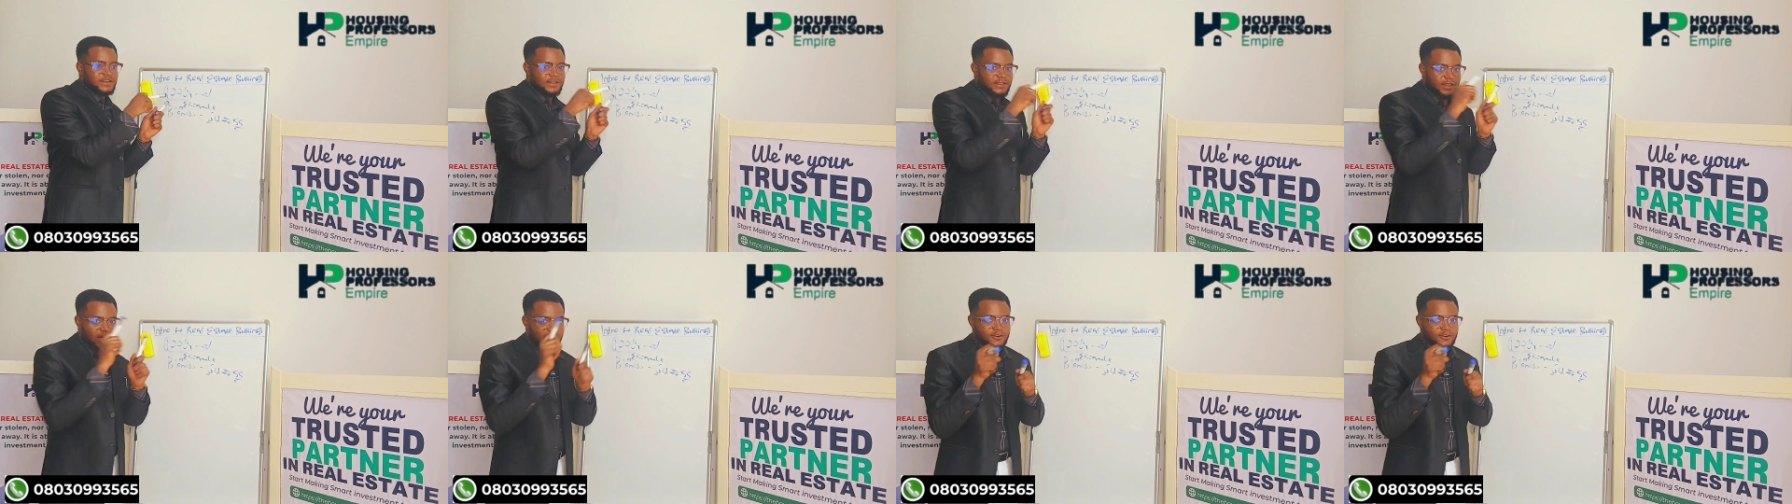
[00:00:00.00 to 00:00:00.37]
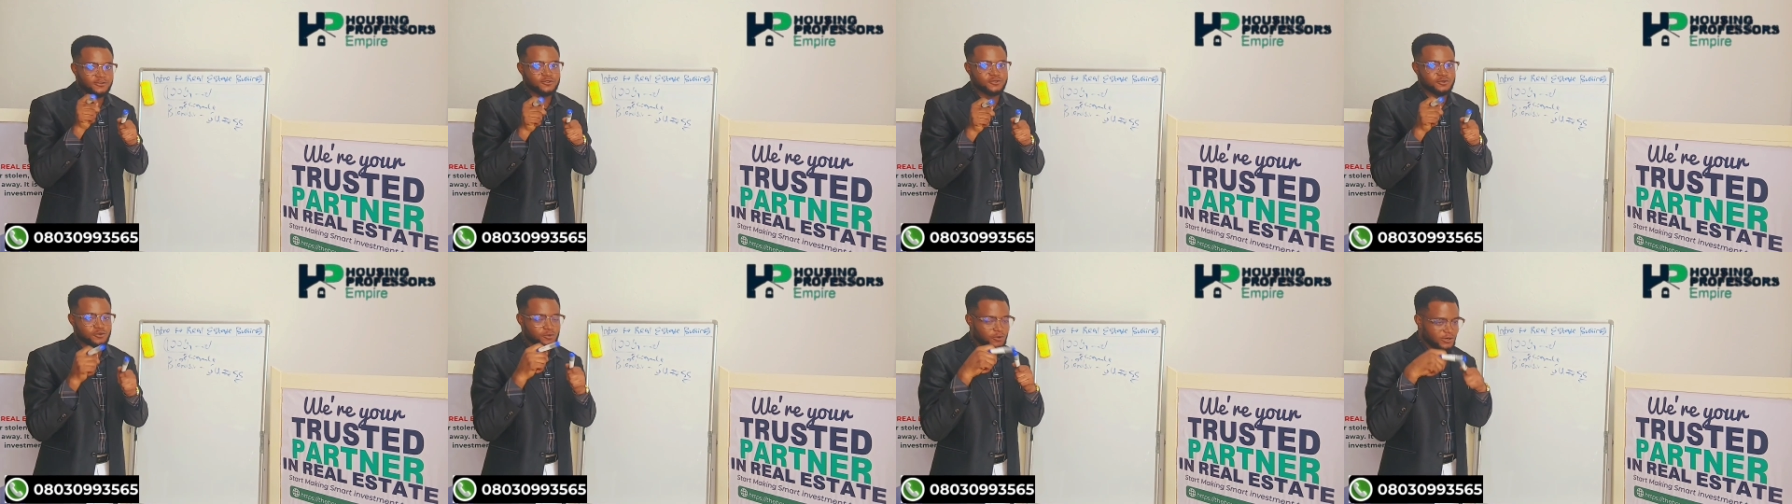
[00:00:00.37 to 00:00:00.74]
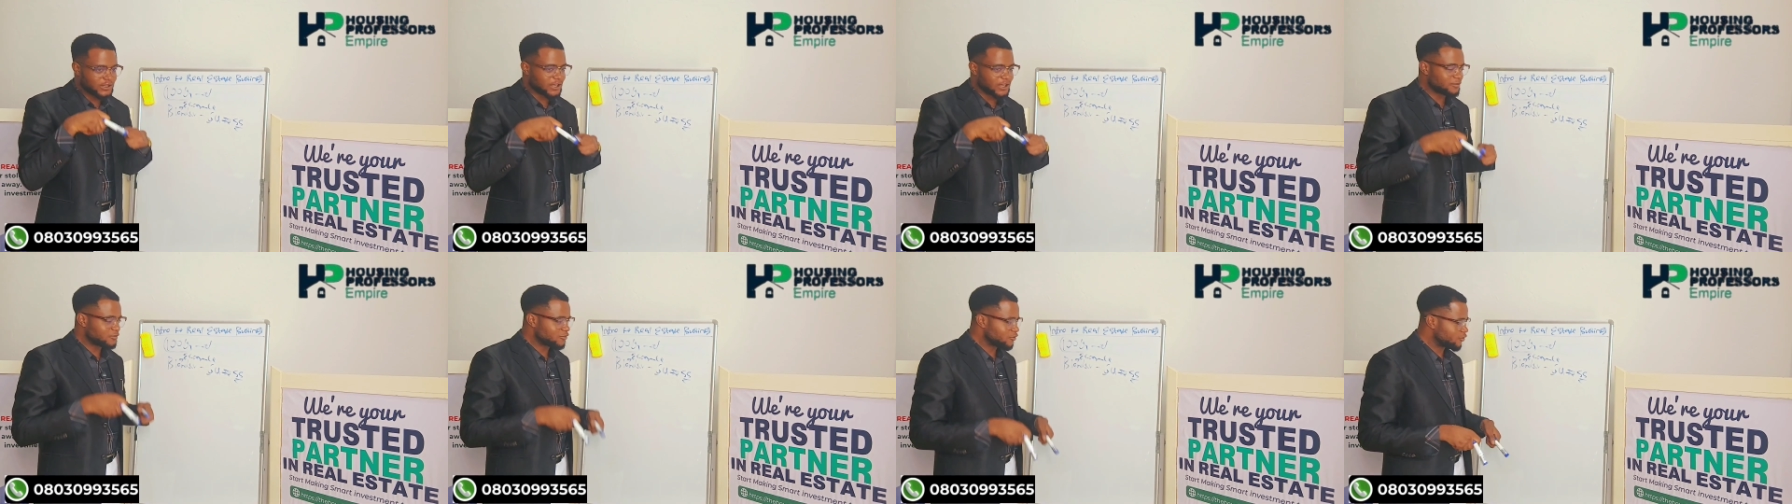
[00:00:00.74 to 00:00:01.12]
down to what
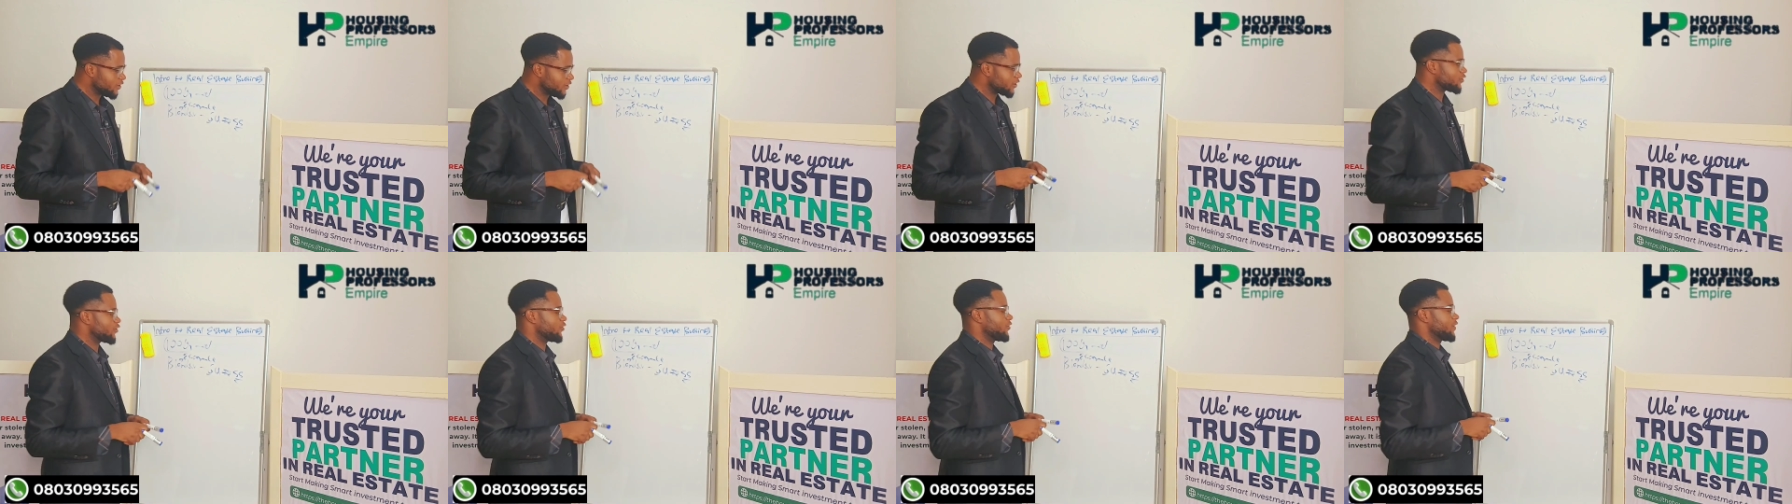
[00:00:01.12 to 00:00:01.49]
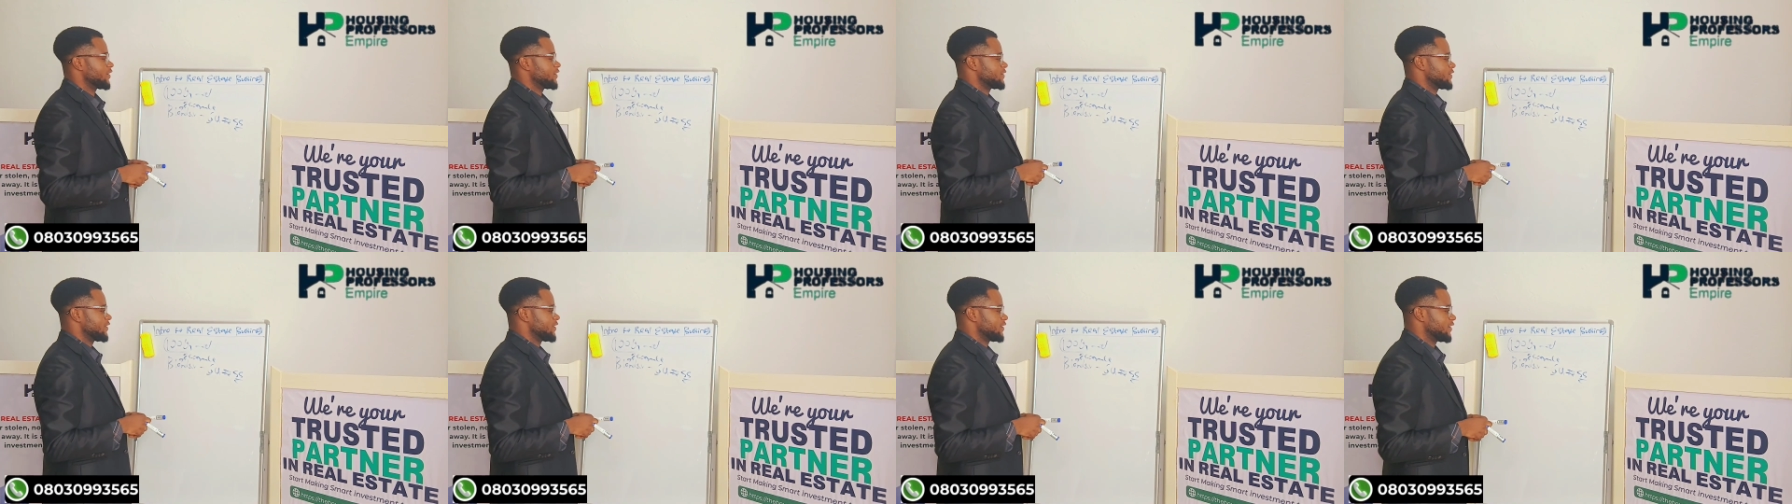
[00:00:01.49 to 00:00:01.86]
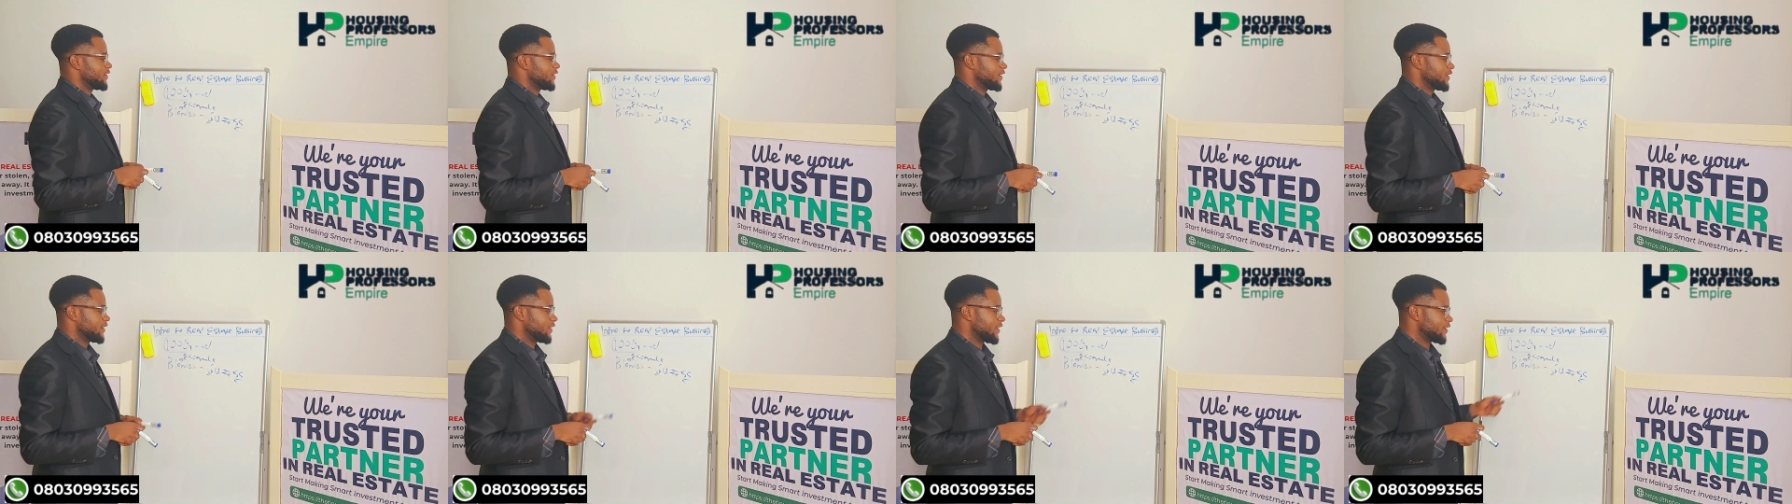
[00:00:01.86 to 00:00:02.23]
I'm doing currently.
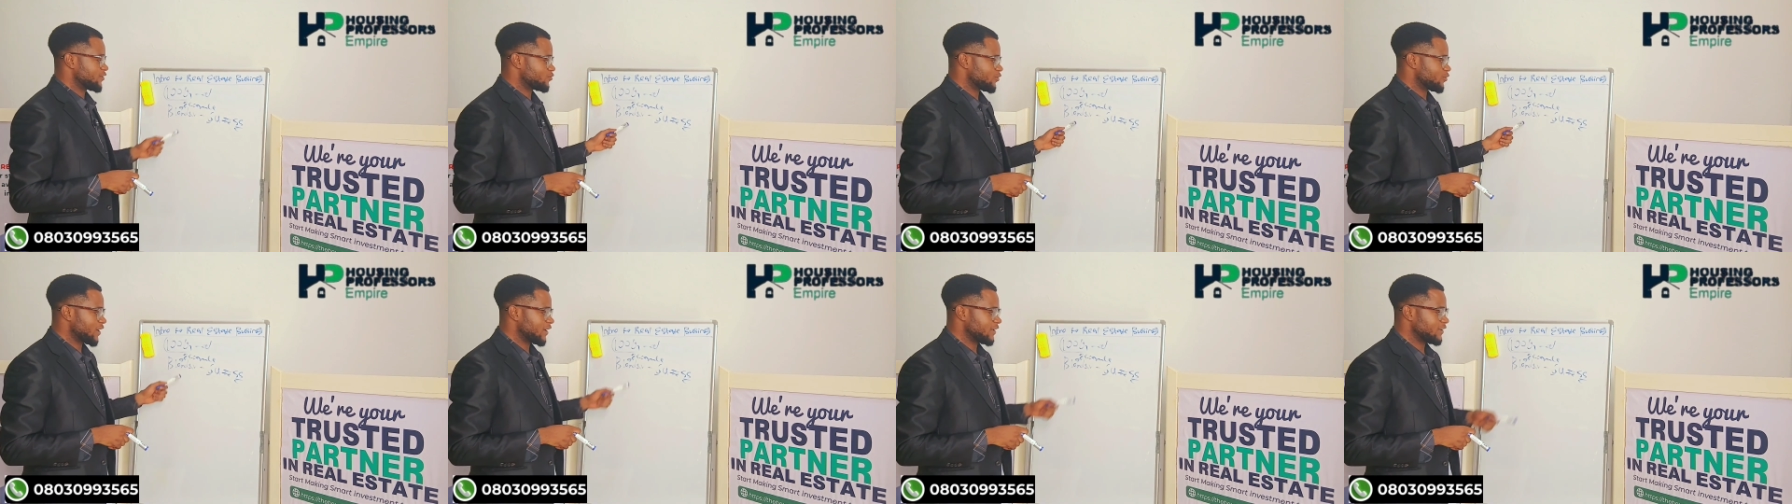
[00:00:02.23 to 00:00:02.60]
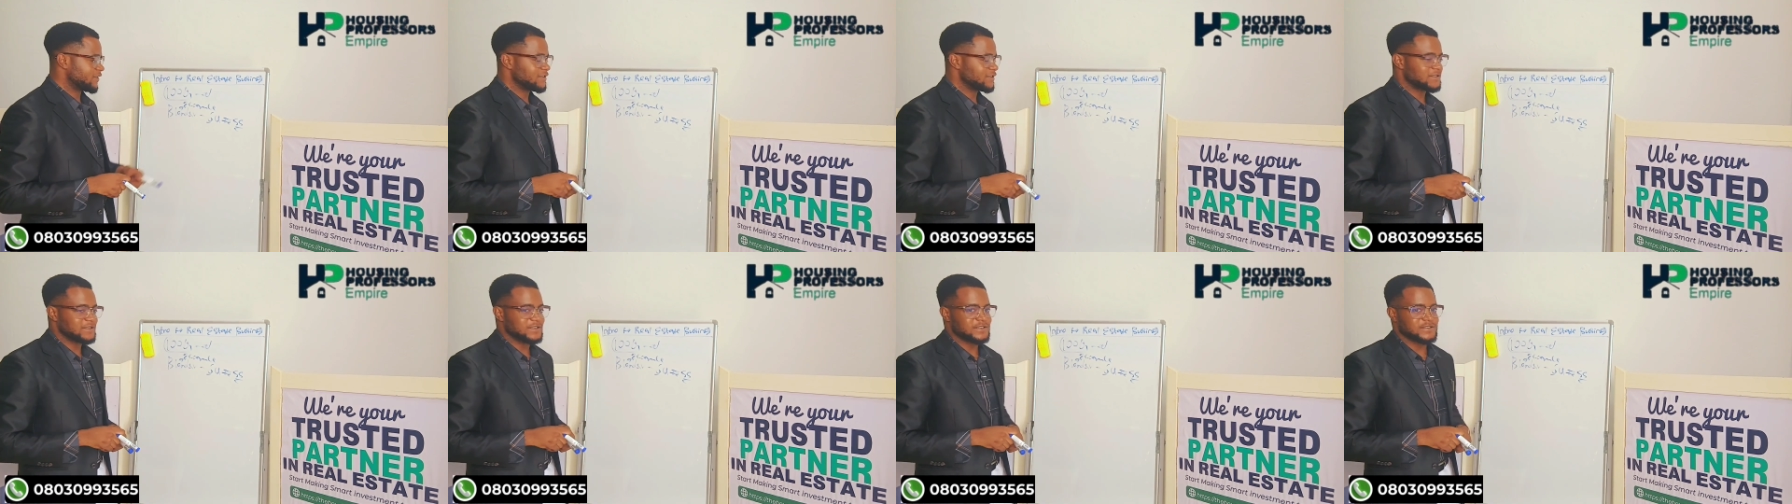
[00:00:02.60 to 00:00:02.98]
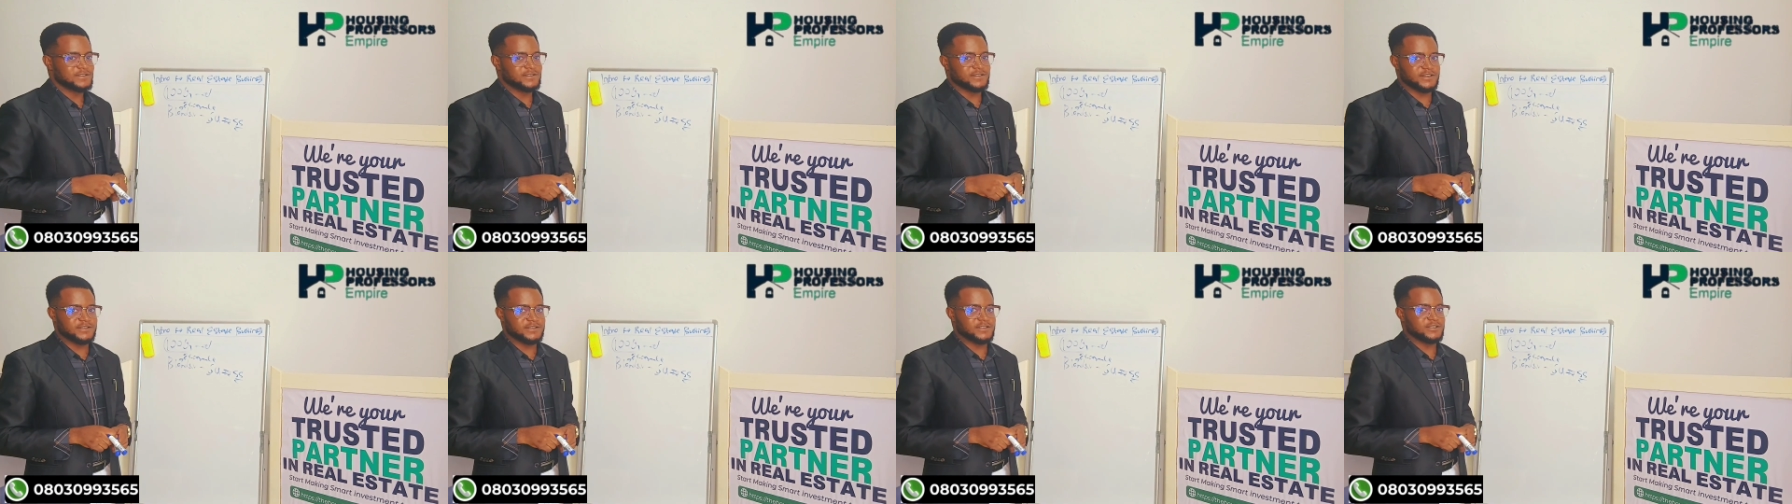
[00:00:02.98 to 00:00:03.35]
That's why this is
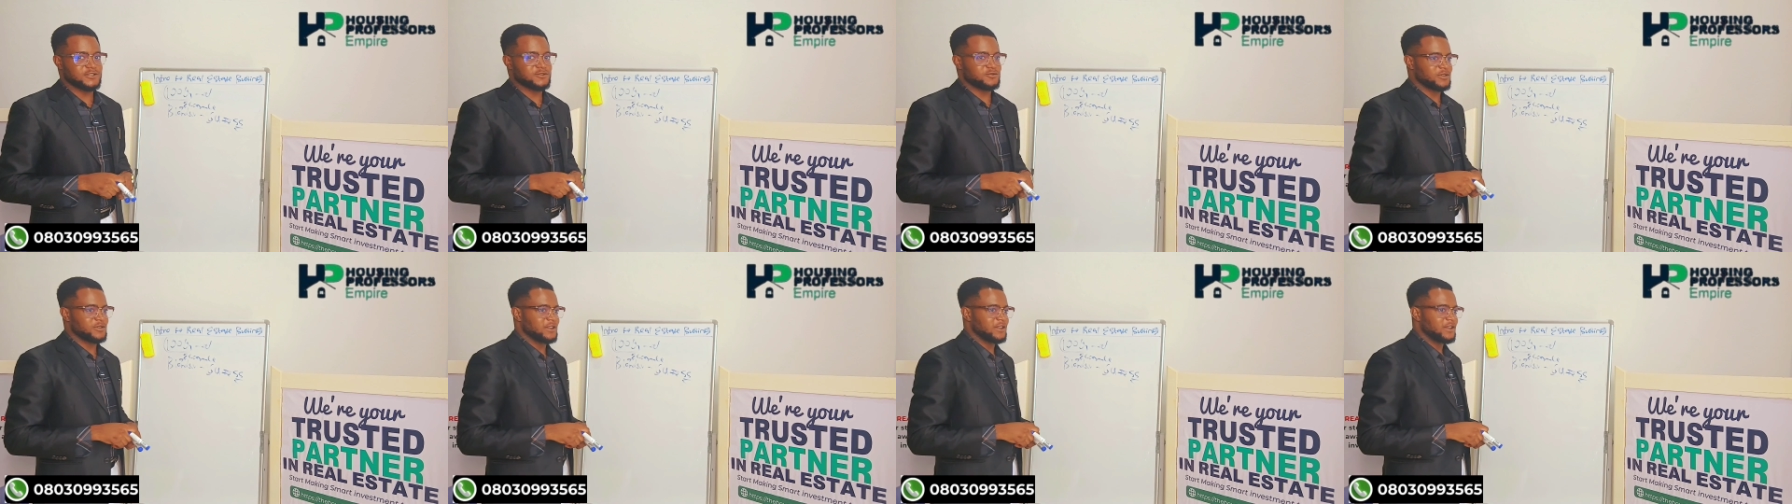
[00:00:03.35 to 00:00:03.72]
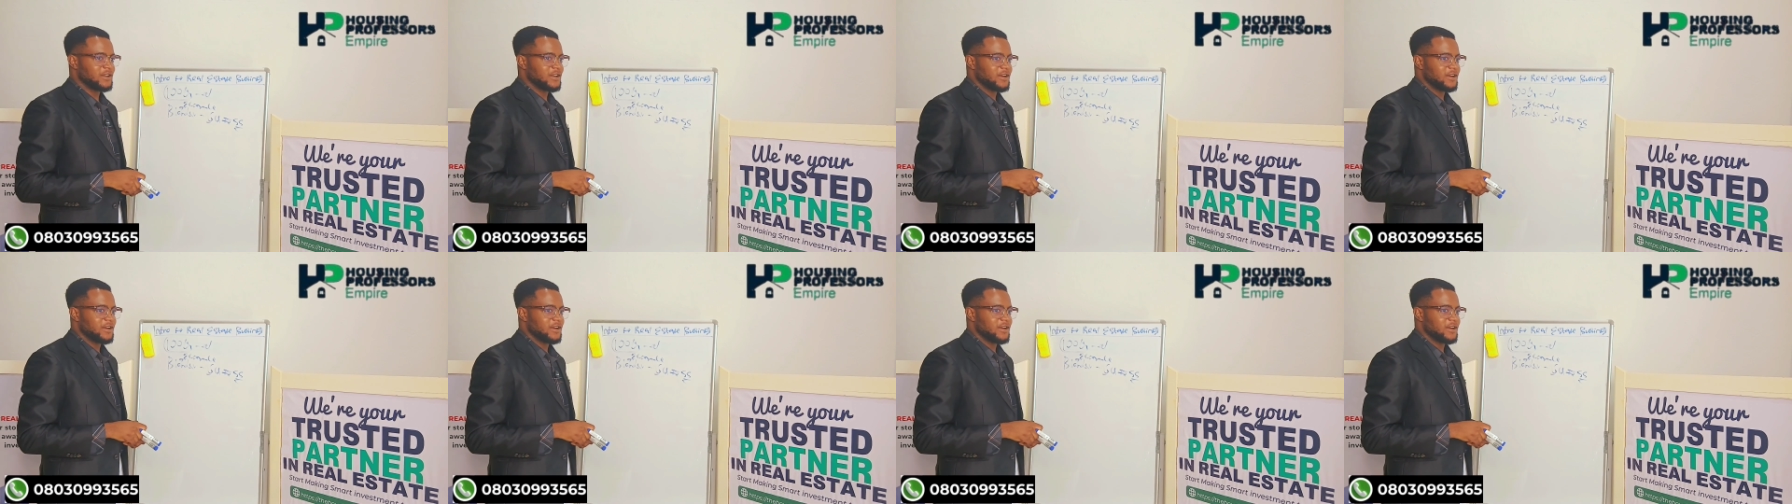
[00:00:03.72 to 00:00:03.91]
necessary